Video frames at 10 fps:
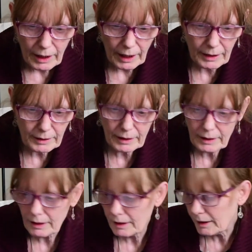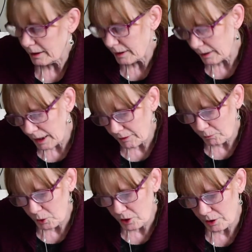and like
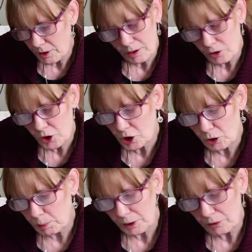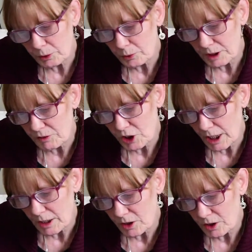just a couple of the rules they've
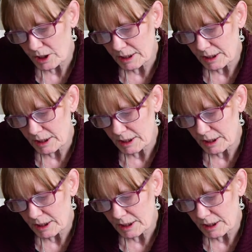changed.